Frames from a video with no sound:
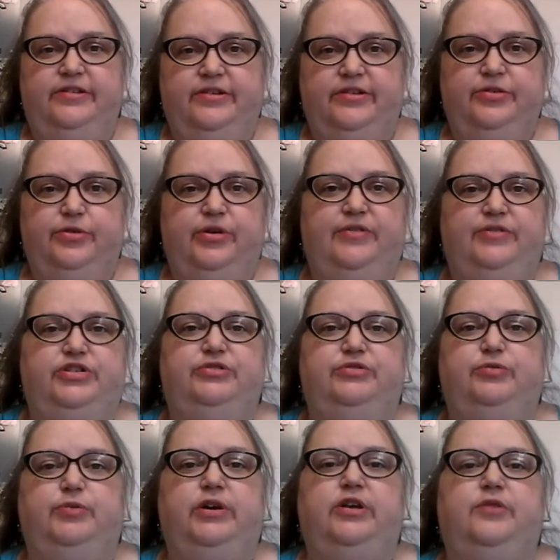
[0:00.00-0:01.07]
whoever she
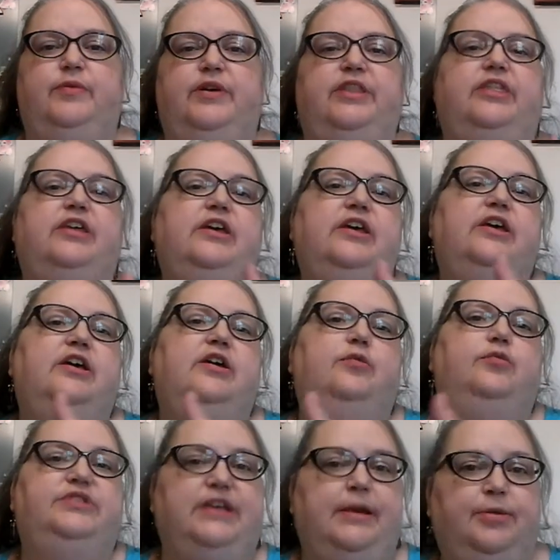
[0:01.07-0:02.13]
was working with
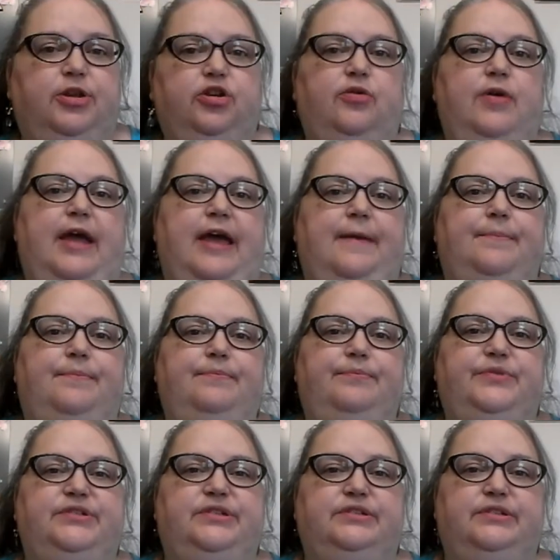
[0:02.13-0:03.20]
was able to grab
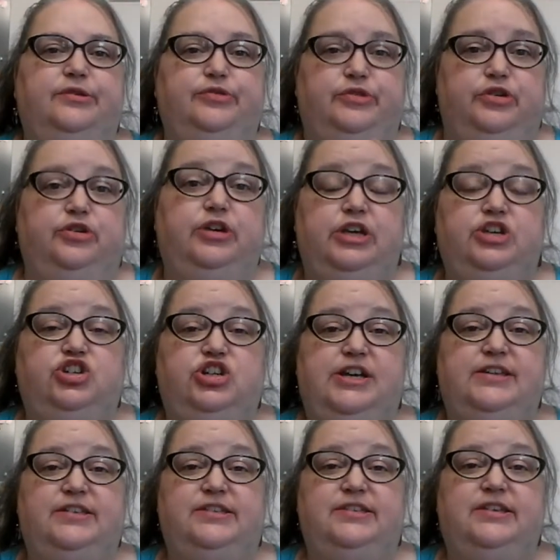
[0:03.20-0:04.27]
those cookie
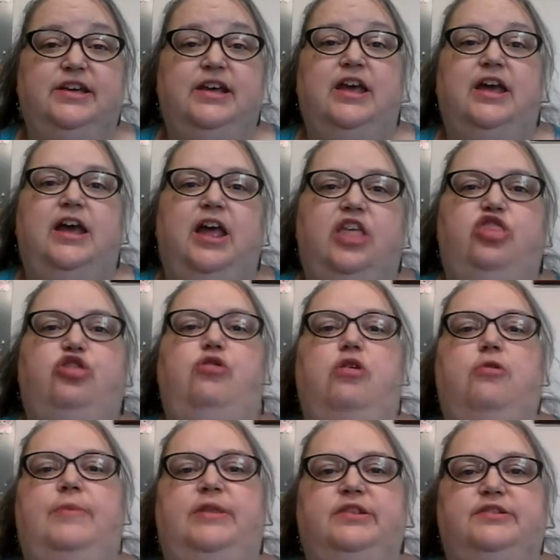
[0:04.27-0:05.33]
sheets and throw
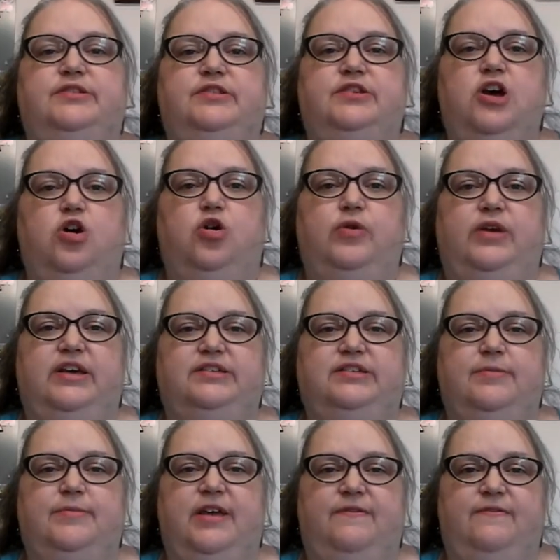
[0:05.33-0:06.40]
them in the snow and get
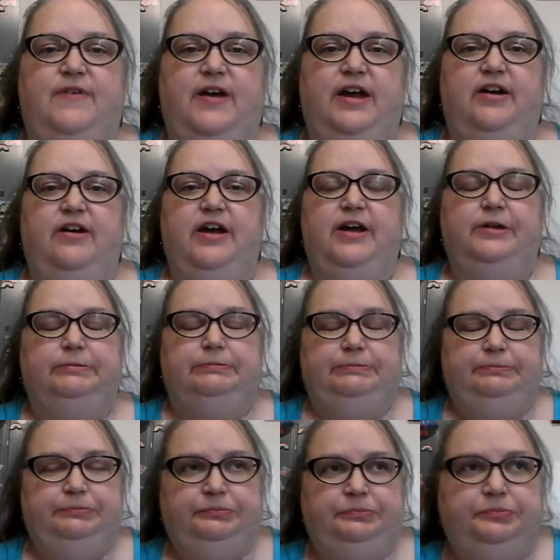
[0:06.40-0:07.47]
some of that fire out.
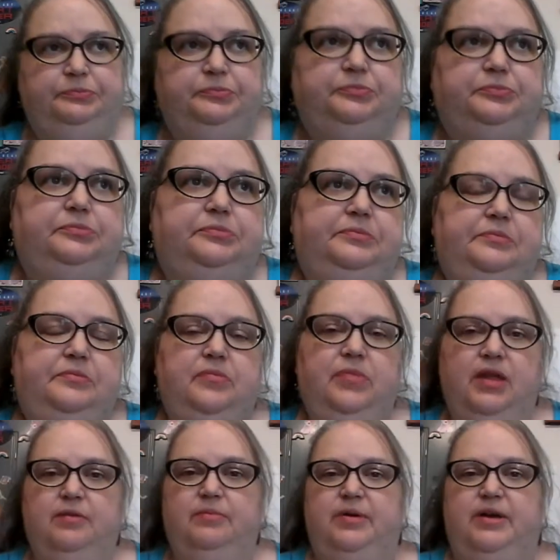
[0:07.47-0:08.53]

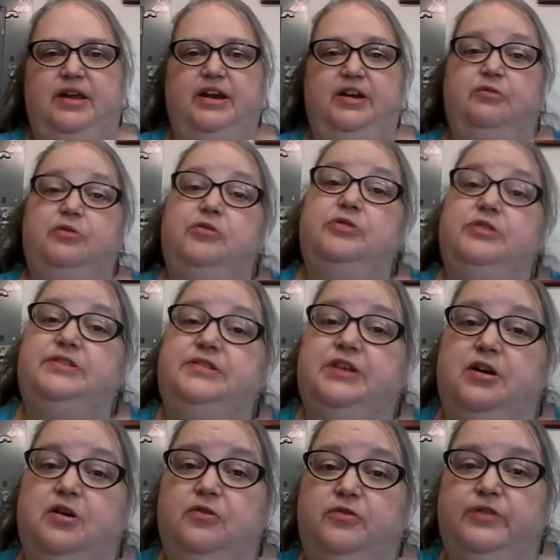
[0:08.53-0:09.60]
But it ruined the
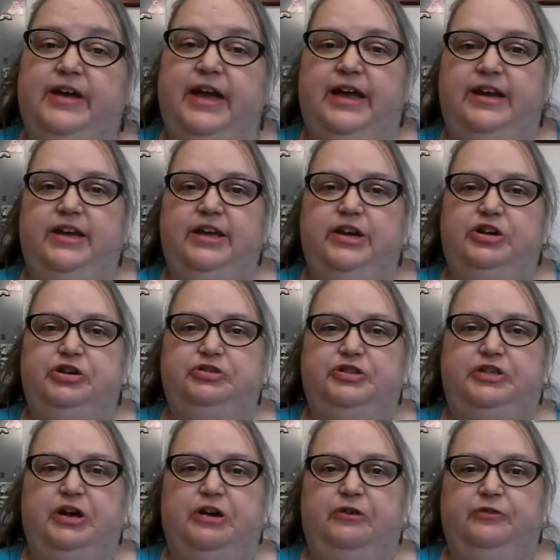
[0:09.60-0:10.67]
stove. Had to get a new
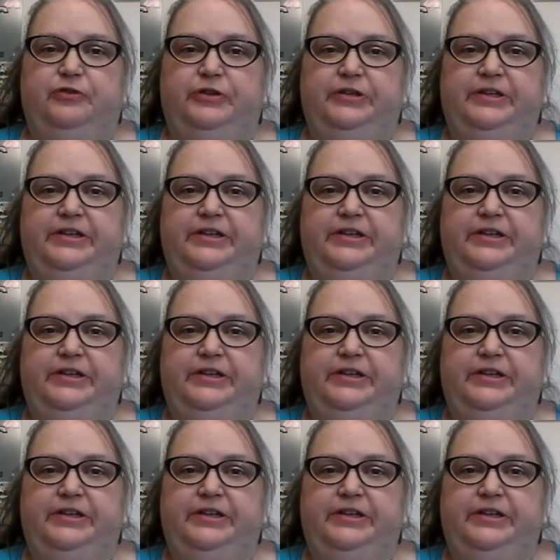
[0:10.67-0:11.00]
stove.